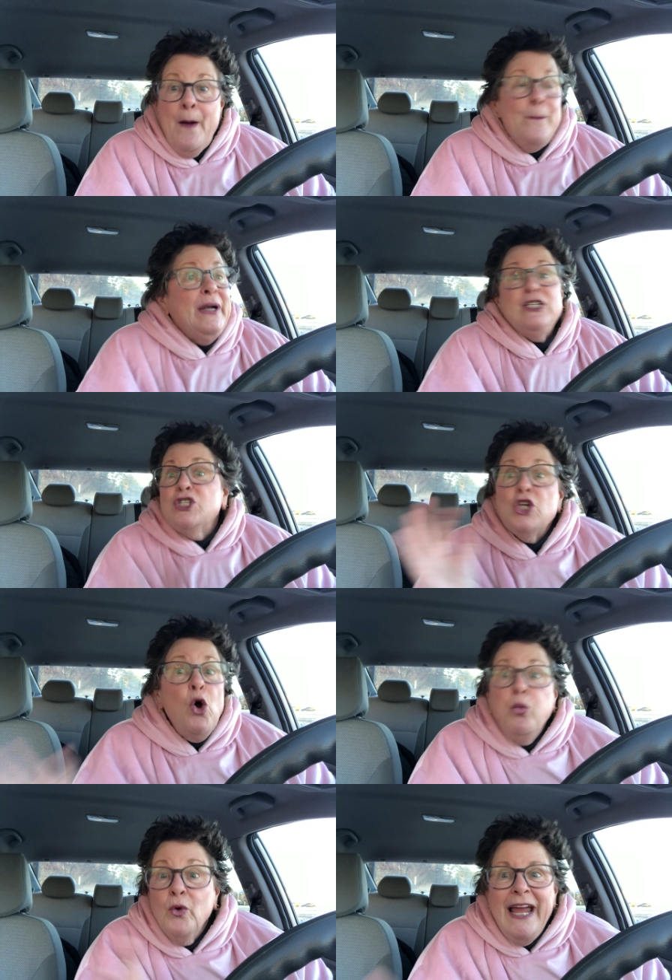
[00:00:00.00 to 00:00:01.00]
But it's
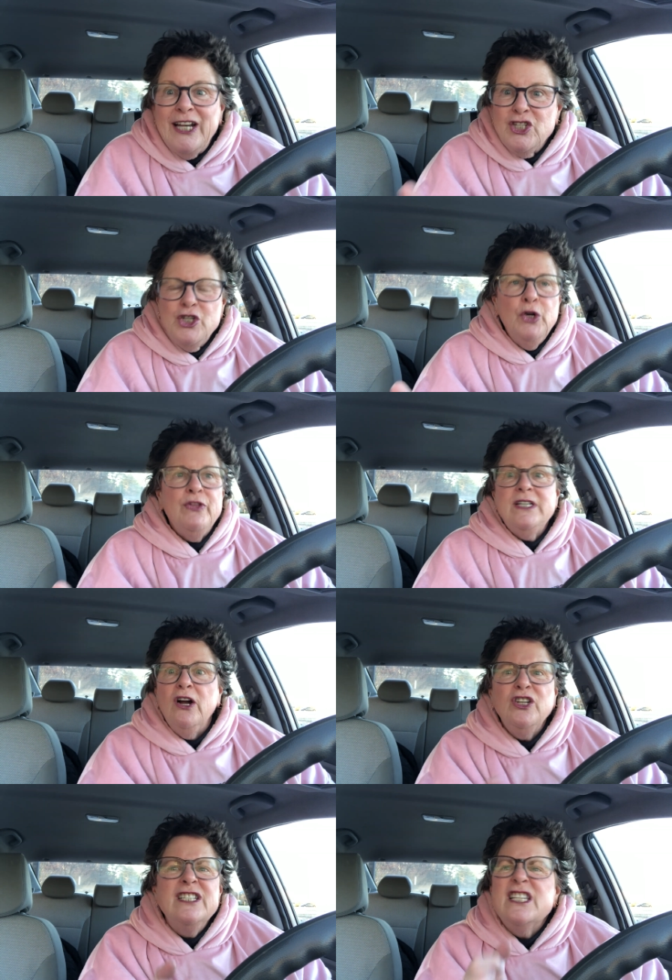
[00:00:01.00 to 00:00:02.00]
so rich, you know, the
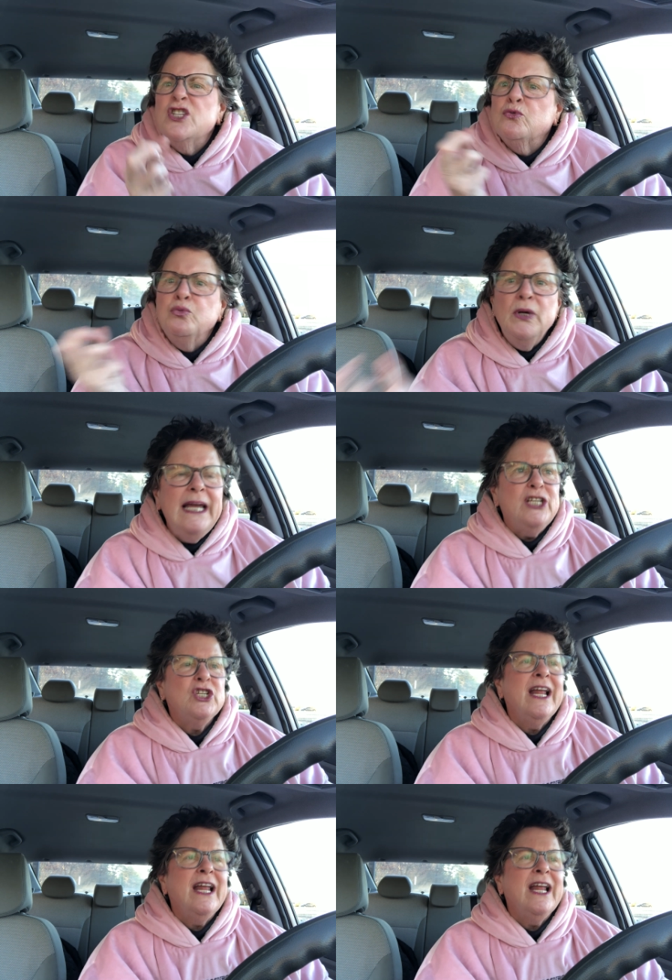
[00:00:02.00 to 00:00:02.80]
darkness is rich.